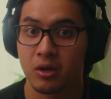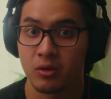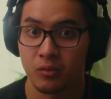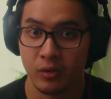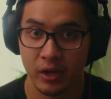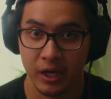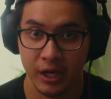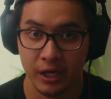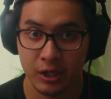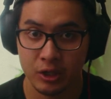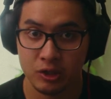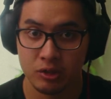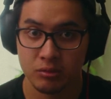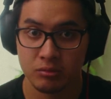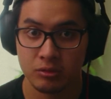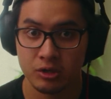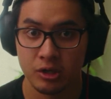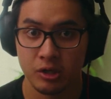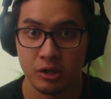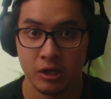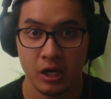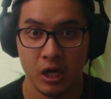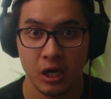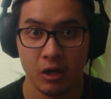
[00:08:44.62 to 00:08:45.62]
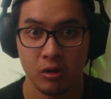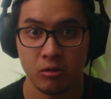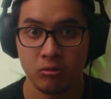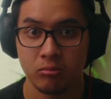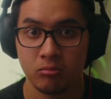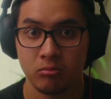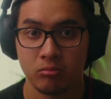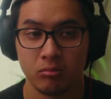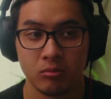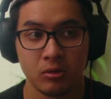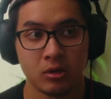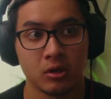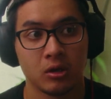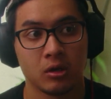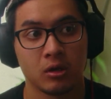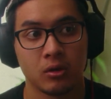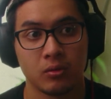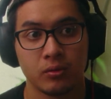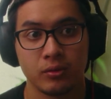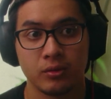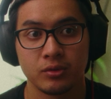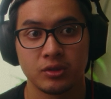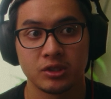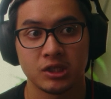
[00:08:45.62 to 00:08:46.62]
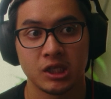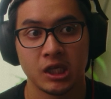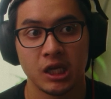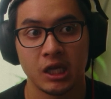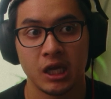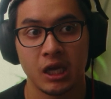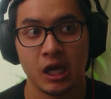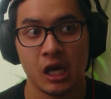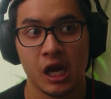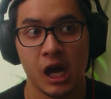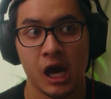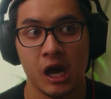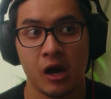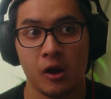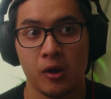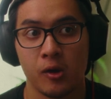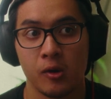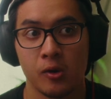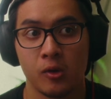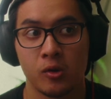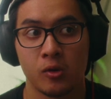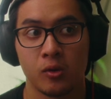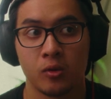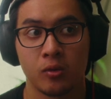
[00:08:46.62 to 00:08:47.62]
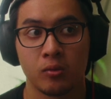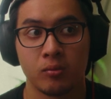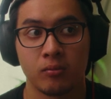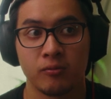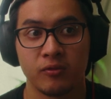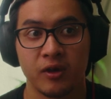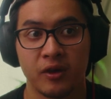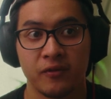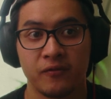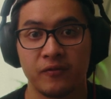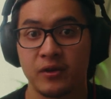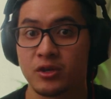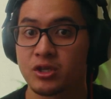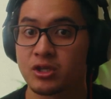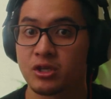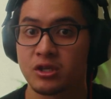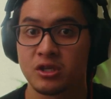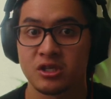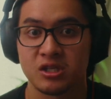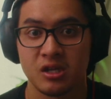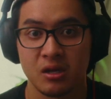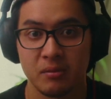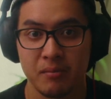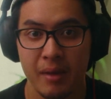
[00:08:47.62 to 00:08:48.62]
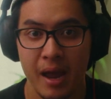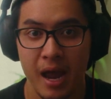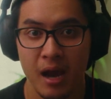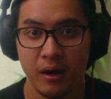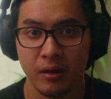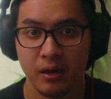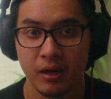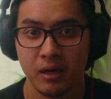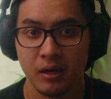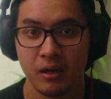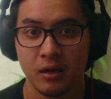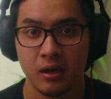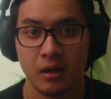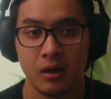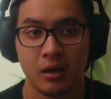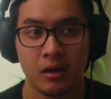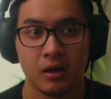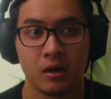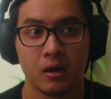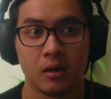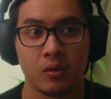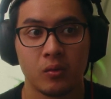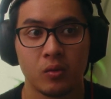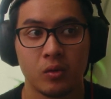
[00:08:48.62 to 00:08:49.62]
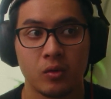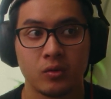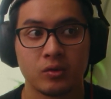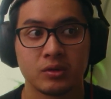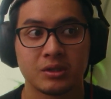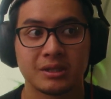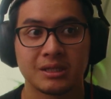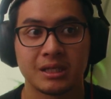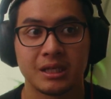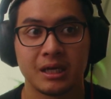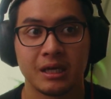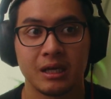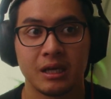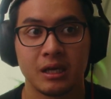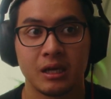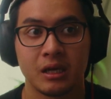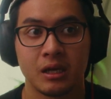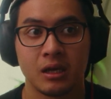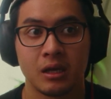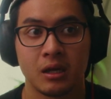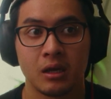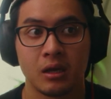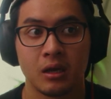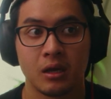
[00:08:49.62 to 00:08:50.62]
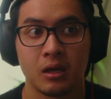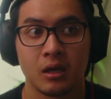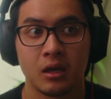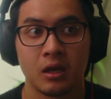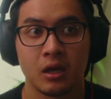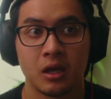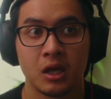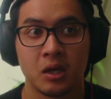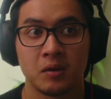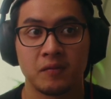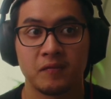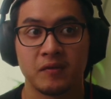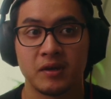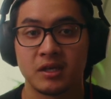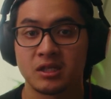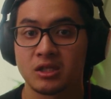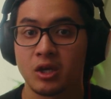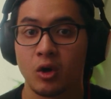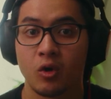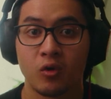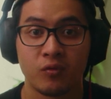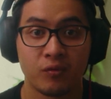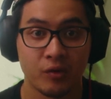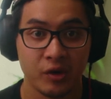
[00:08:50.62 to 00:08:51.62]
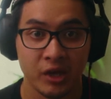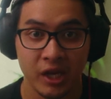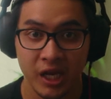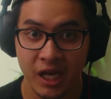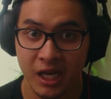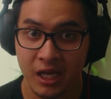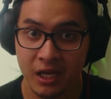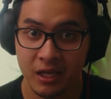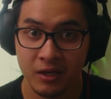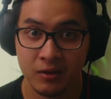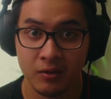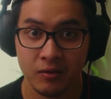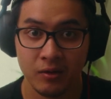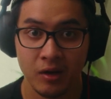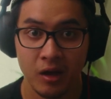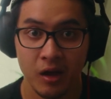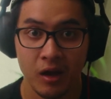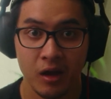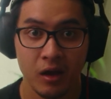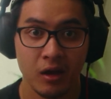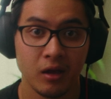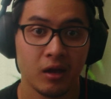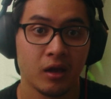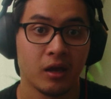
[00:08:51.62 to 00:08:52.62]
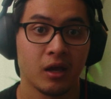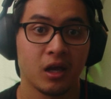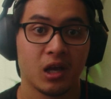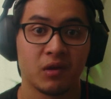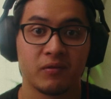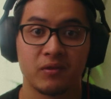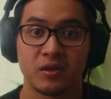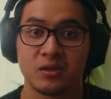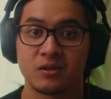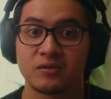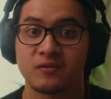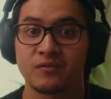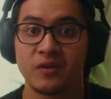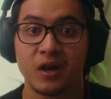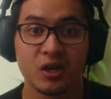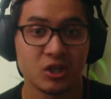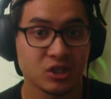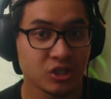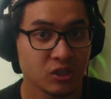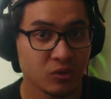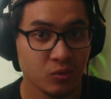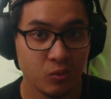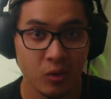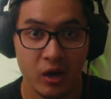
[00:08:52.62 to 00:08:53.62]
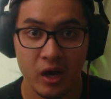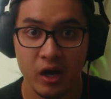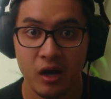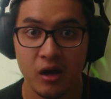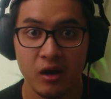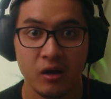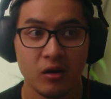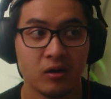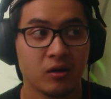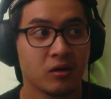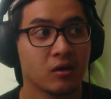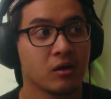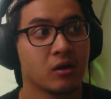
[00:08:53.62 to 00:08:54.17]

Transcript: range turn out. We'll see how efficient is the battery. We'll see if it's overheating or not, if it's functioned well,